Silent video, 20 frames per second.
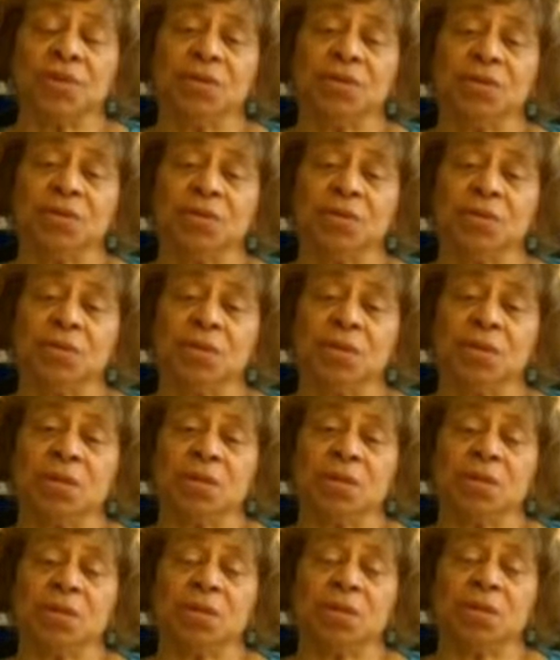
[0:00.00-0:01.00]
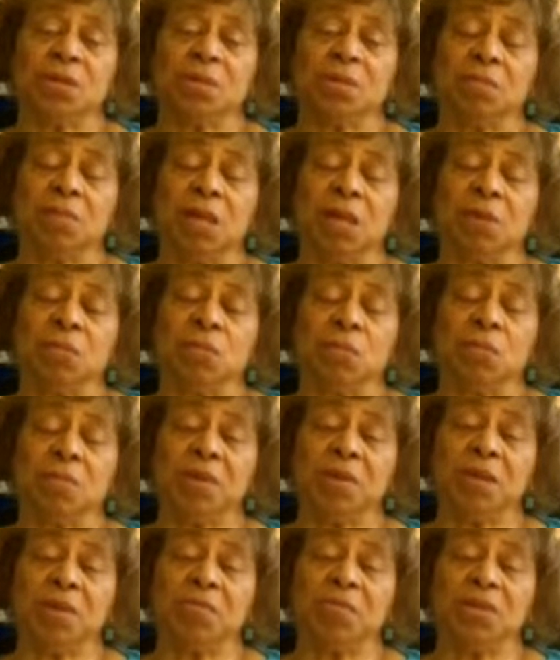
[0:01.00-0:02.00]
of 100 Black
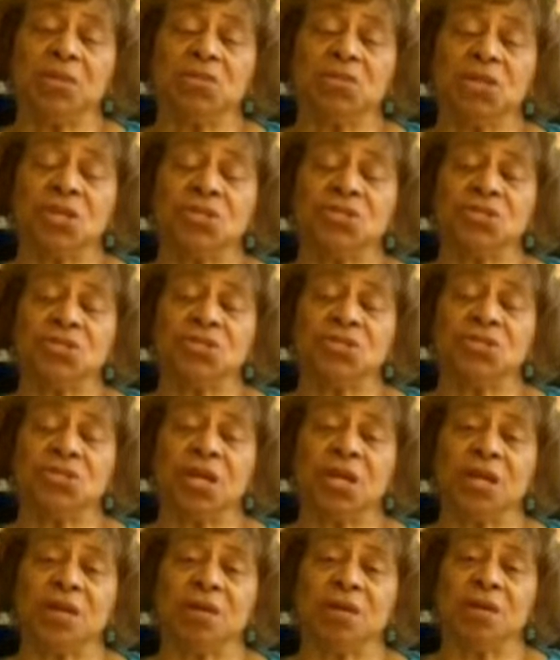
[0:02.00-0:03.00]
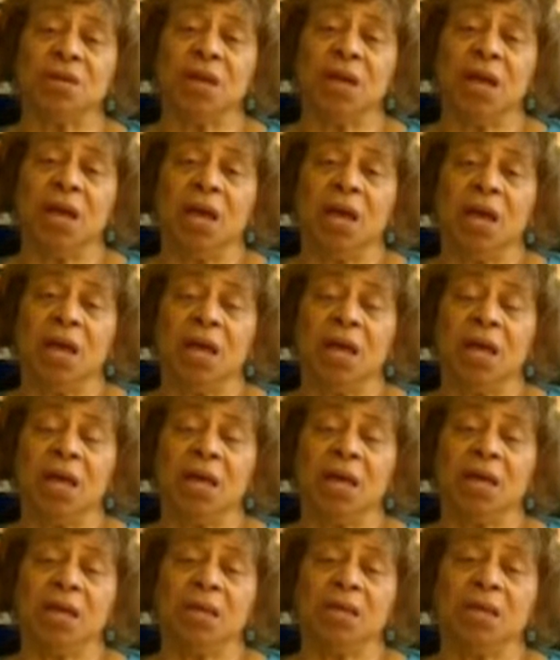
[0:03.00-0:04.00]
Women. I'm the education chair,
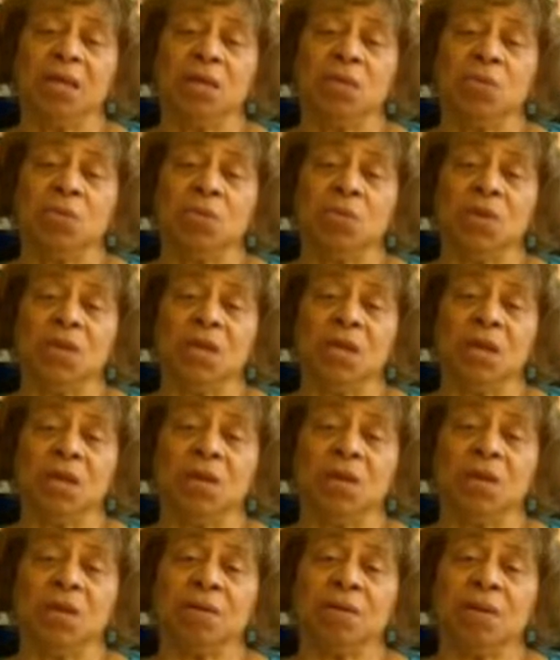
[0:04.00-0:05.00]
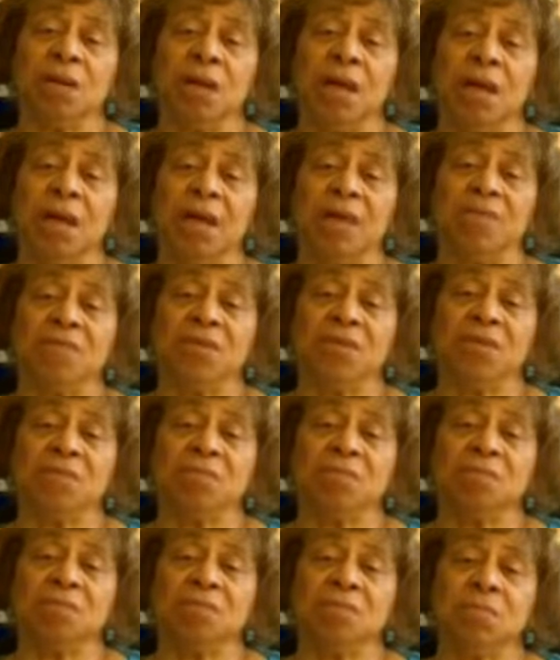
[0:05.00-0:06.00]
and we are
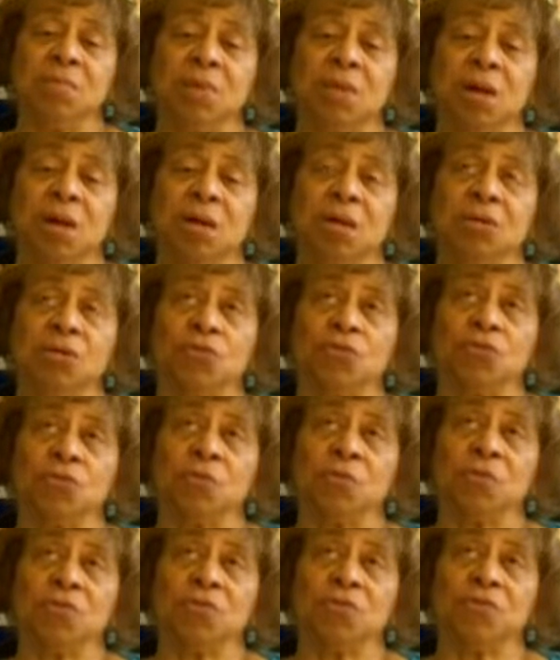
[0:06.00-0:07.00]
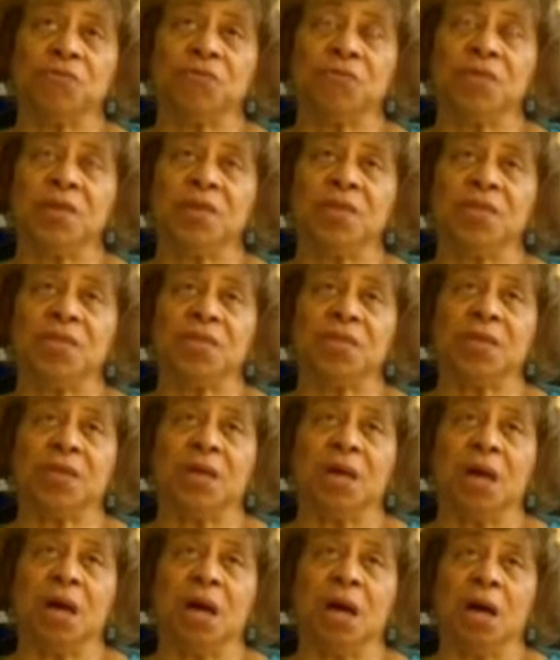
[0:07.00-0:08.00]
having on November 5th
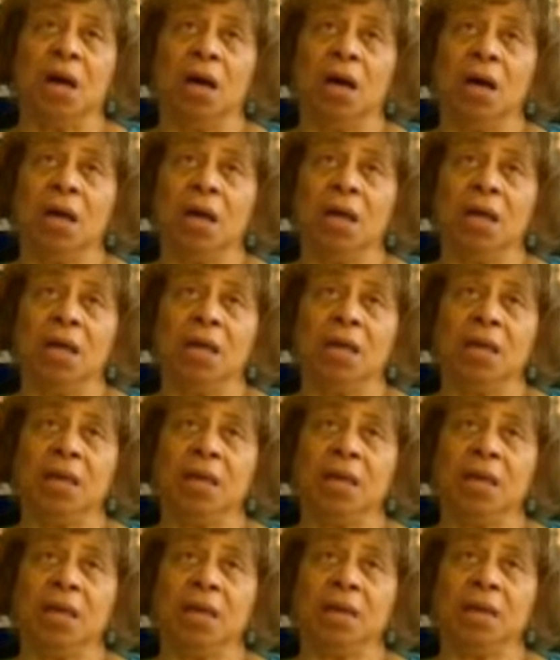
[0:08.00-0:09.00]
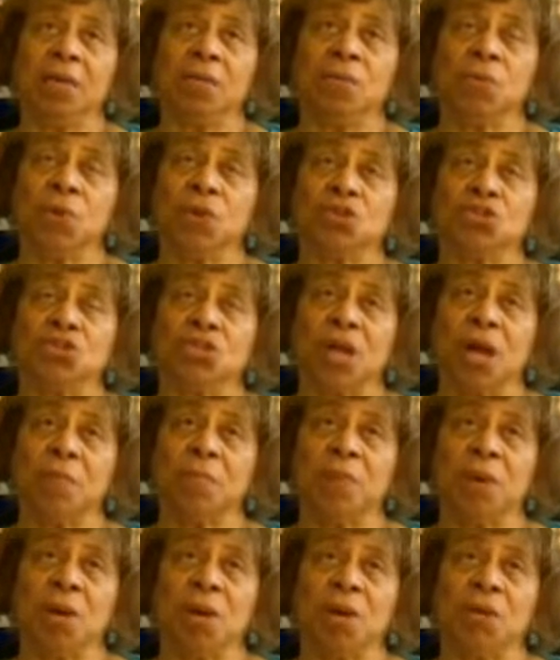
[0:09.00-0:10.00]
a
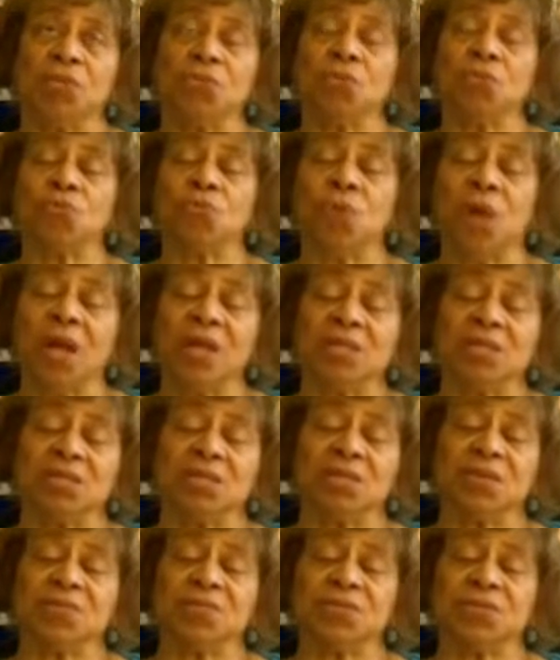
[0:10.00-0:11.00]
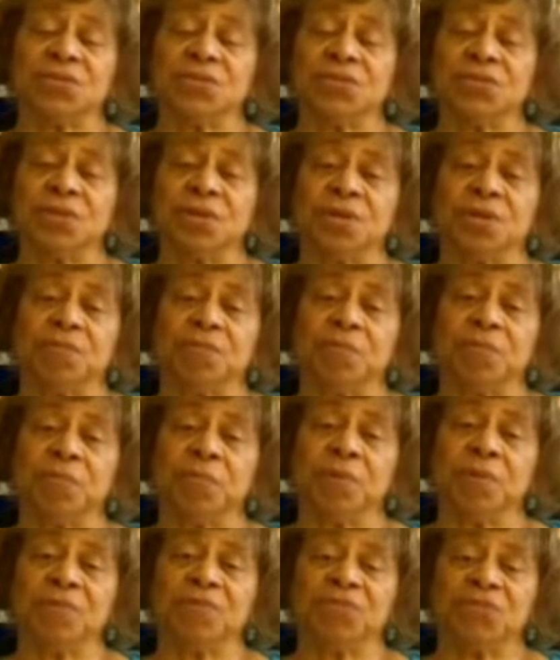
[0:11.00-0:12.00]
workshop on the rights
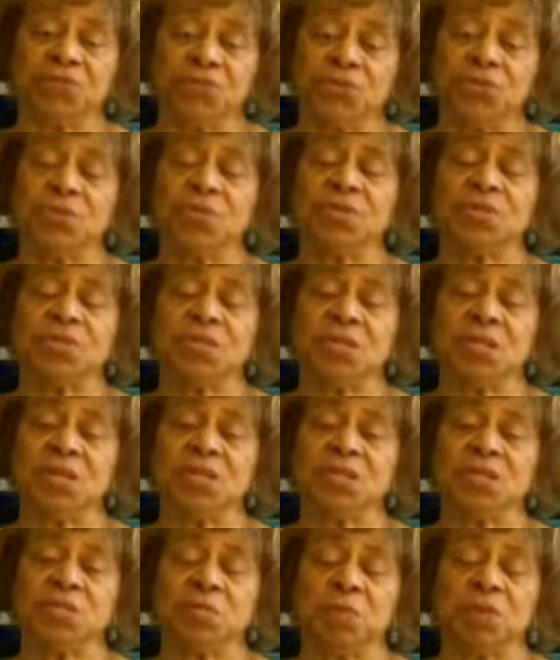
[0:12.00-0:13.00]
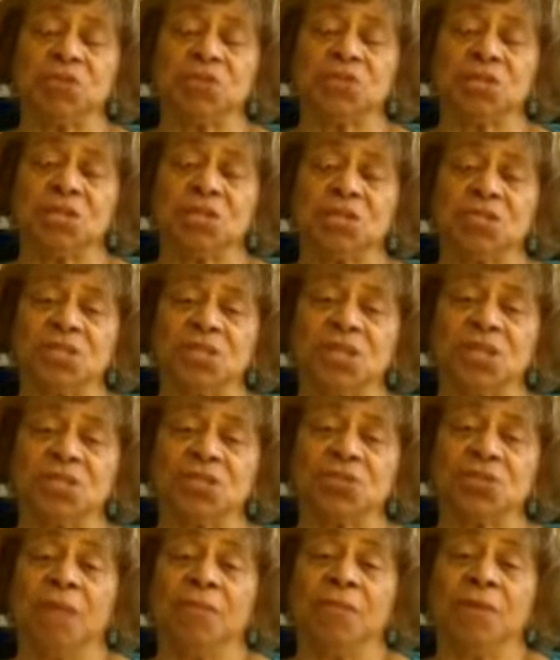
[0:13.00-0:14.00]
of students in special education.